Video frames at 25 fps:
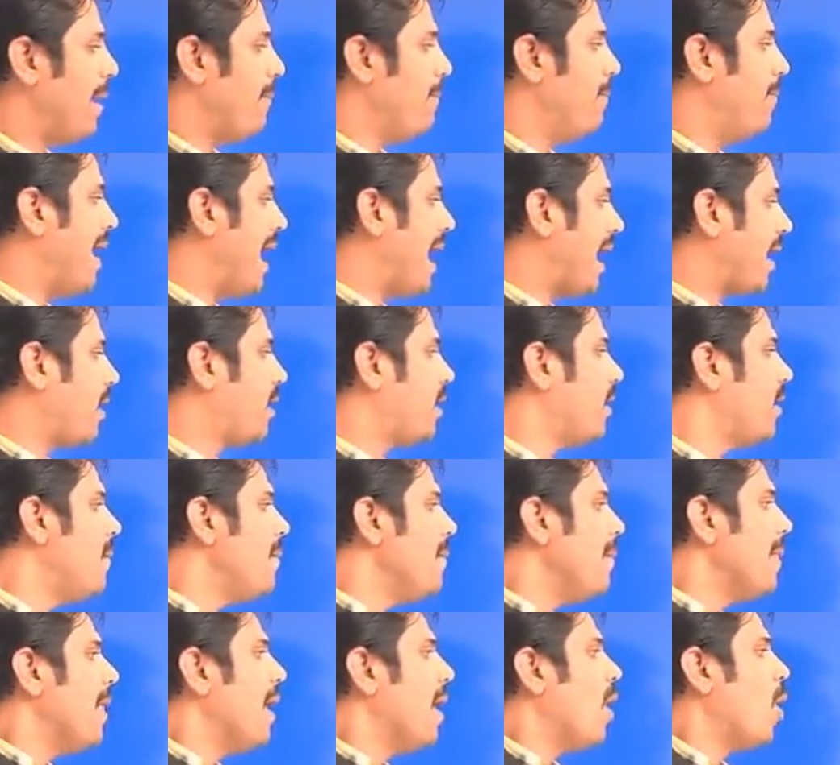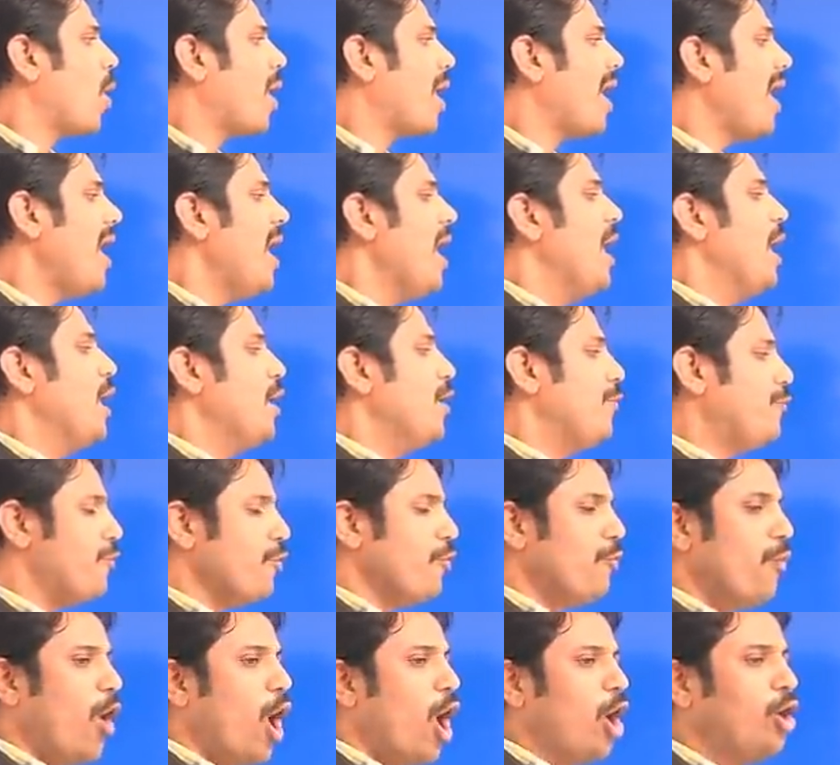back. Okay, if
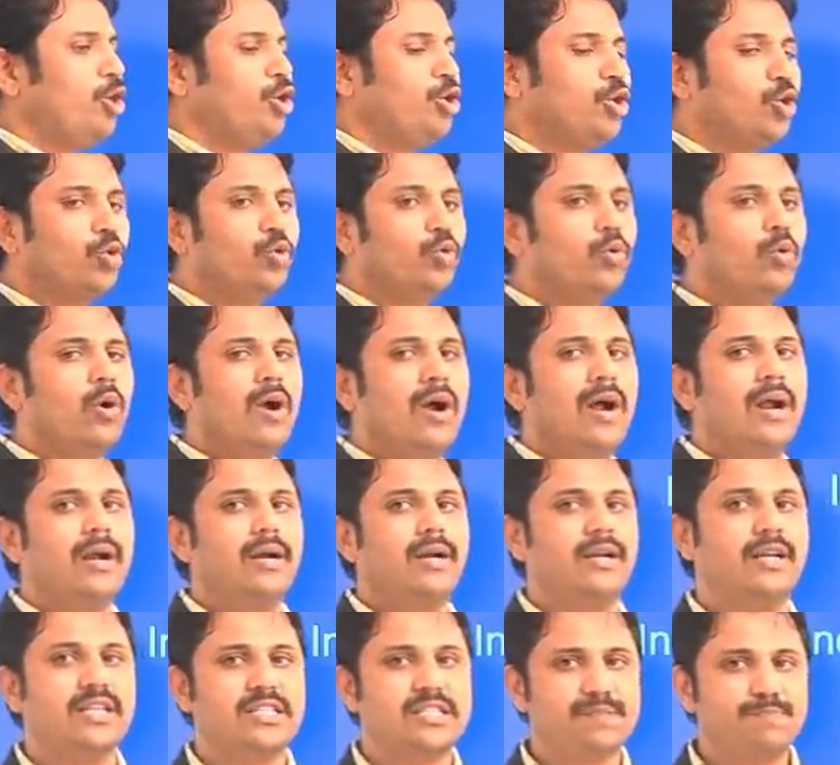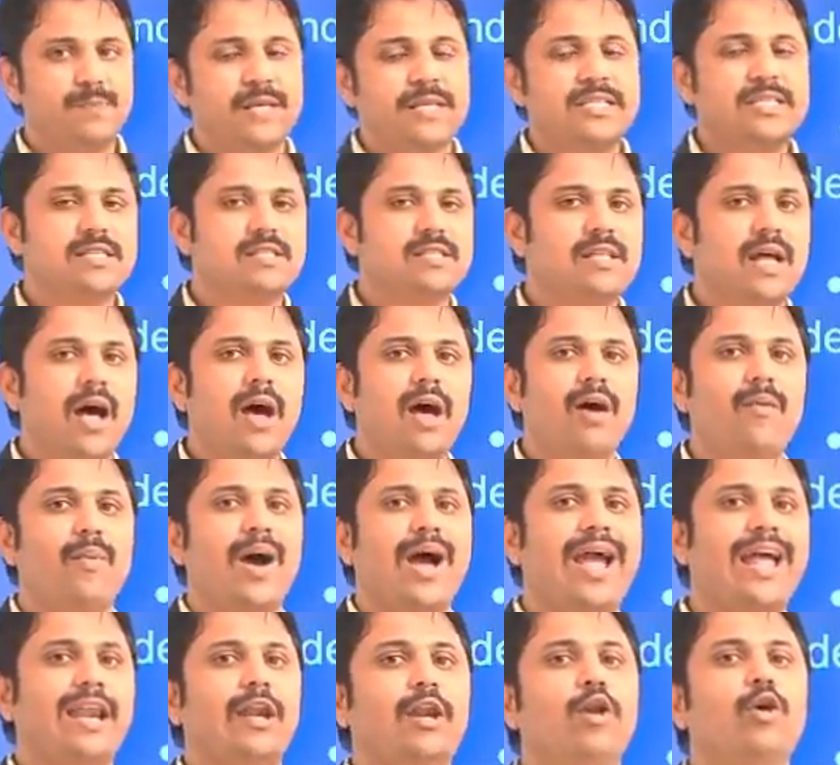you want to dismiss the
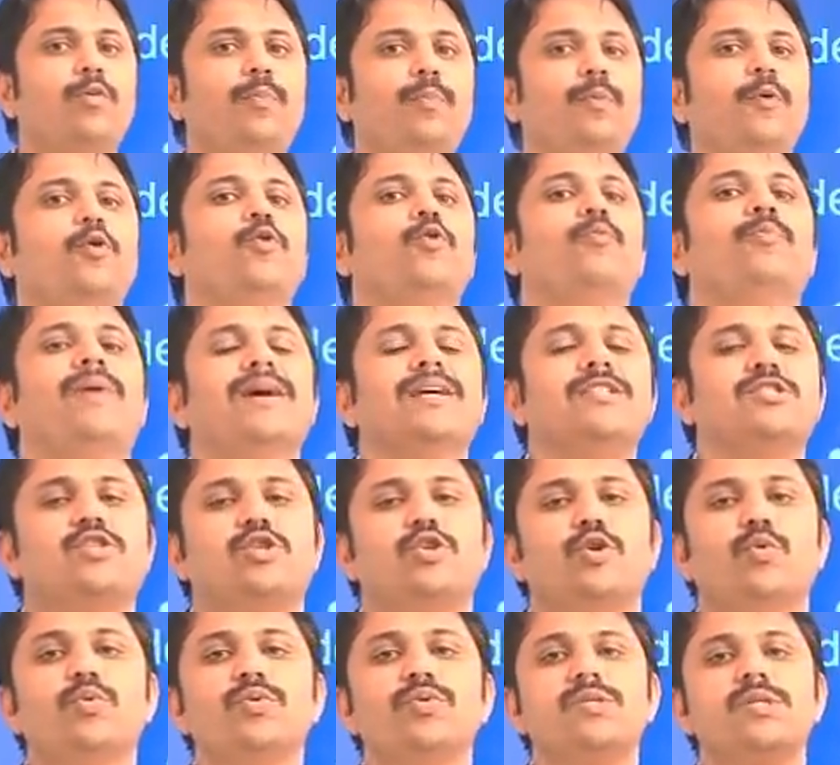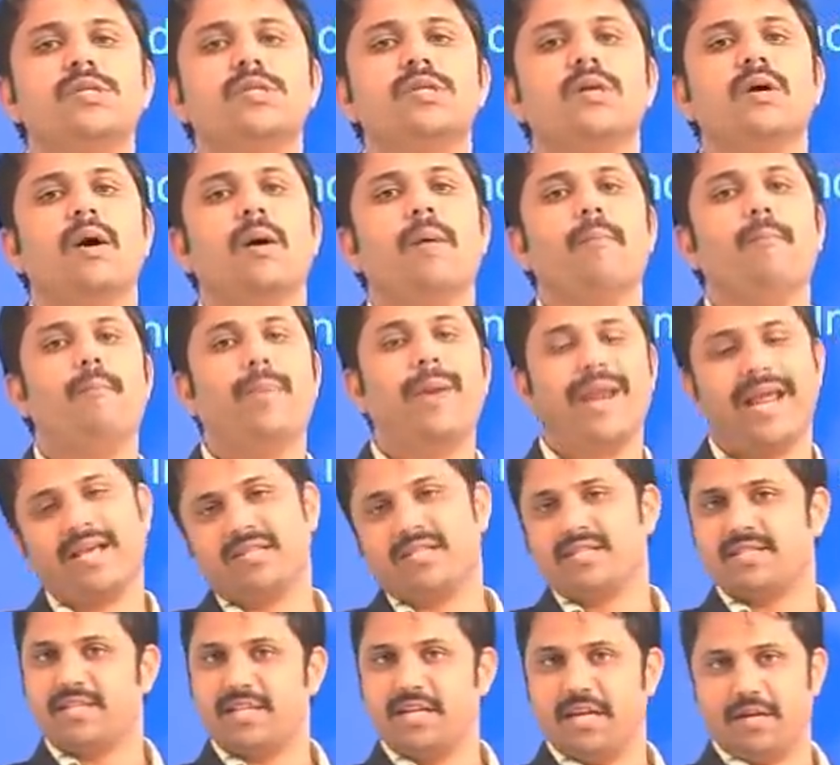while loop, you must use
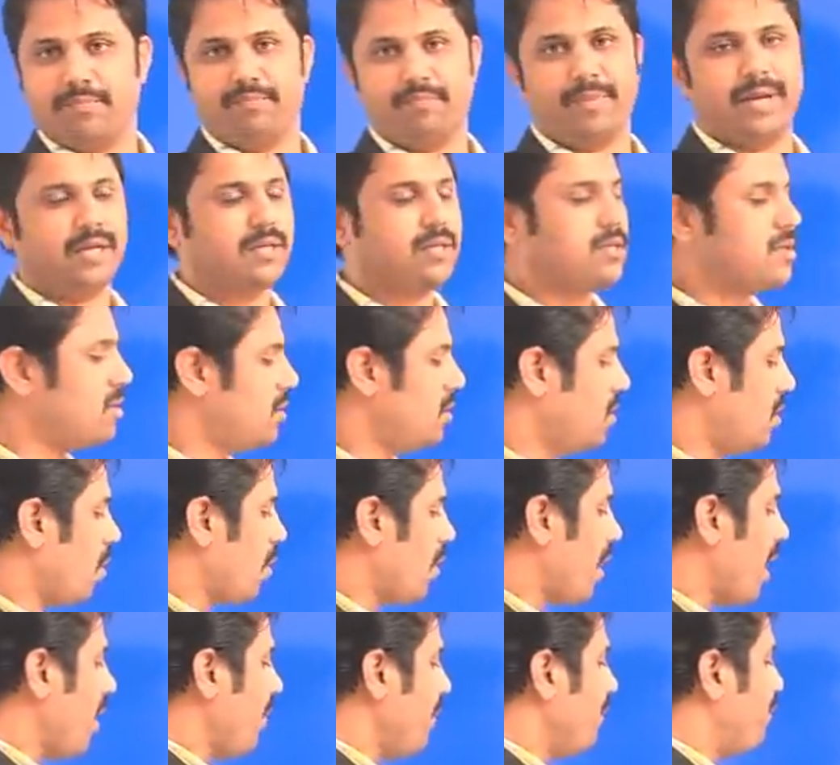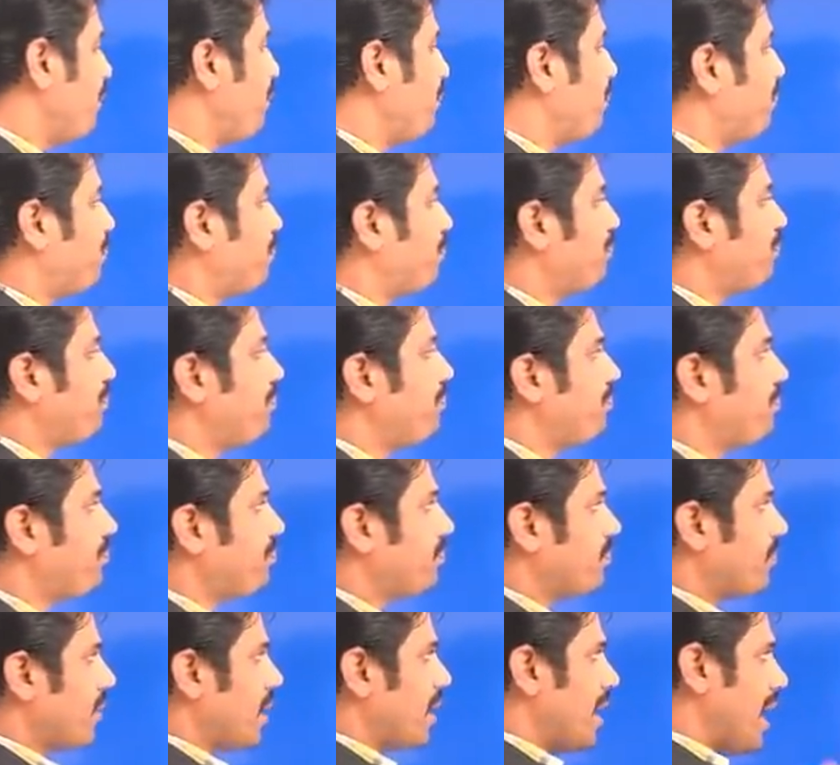break statement. Okay,
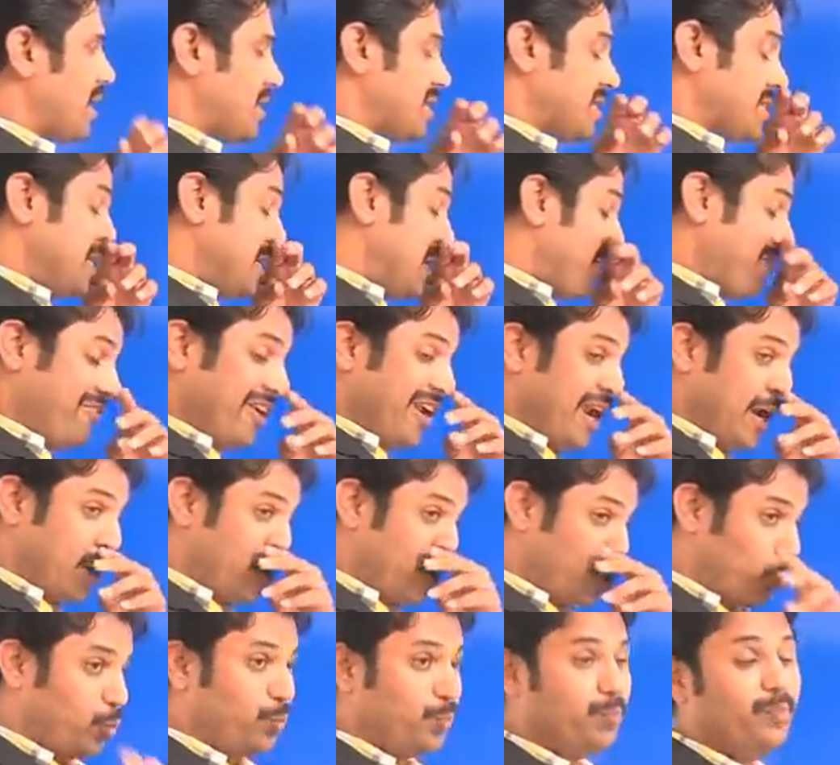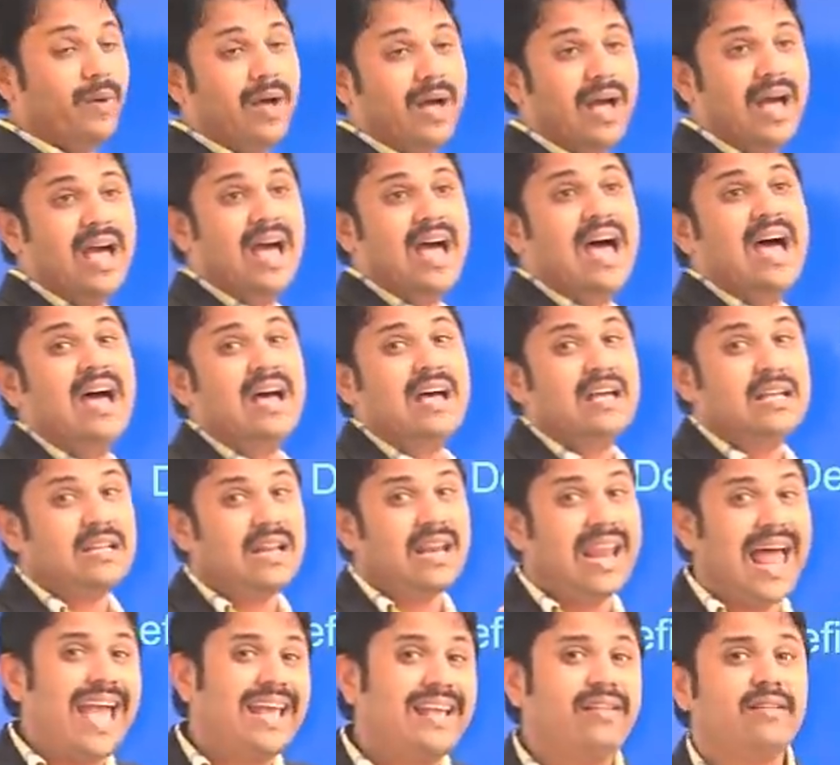next definite loop.
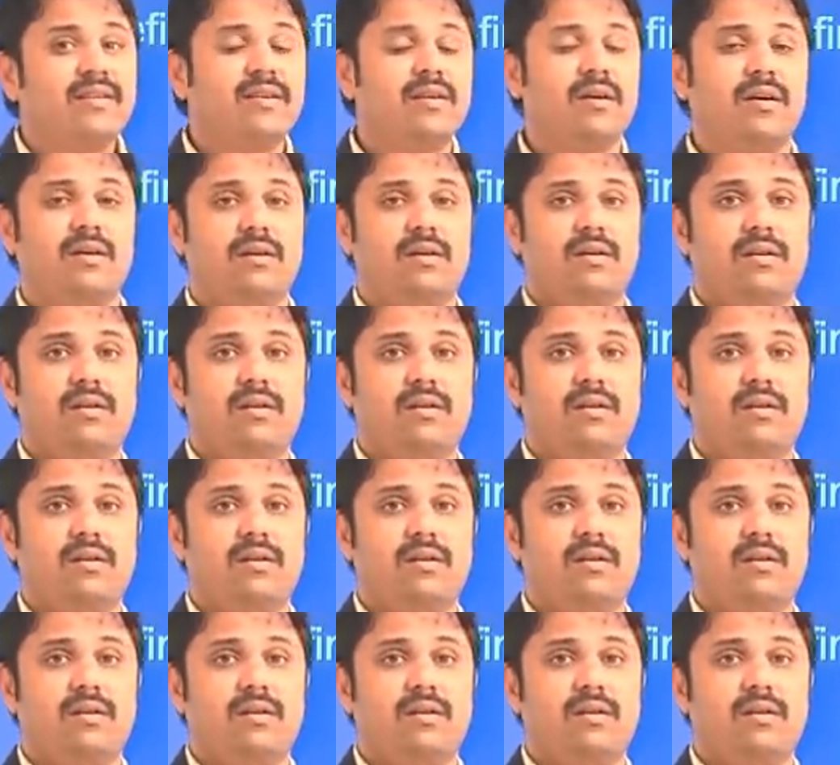Like